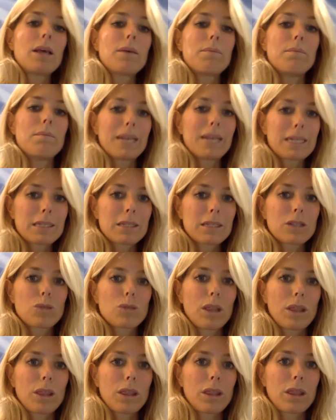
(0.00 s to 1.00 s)
mix it
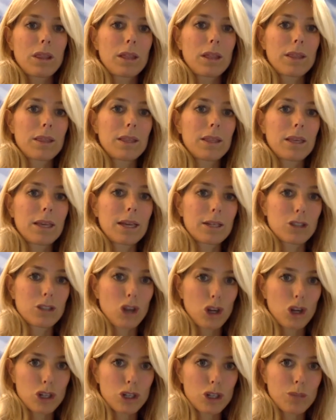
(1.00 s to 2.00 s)
with the
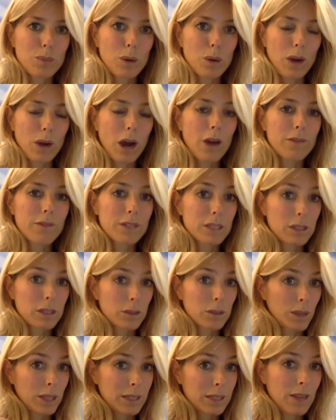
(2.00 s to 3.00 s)
autogenous bone harvested
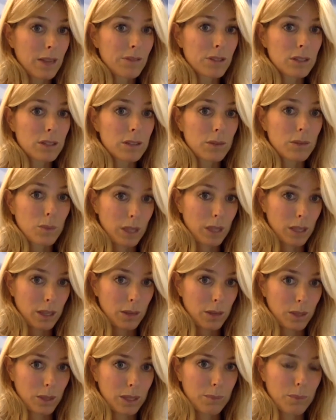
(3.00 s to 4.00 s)
with
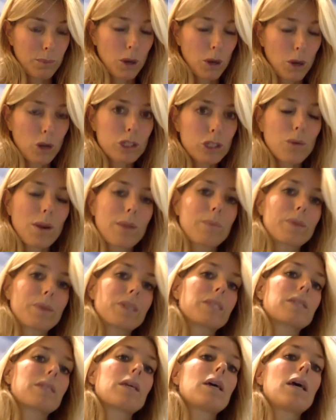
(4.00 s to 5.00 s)
the bone
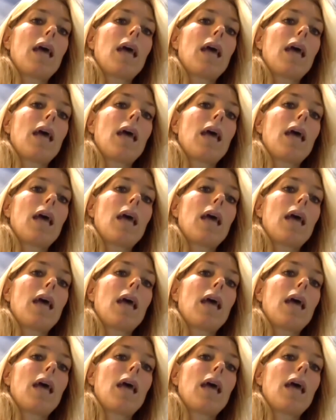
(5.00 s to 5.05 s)
scrapers,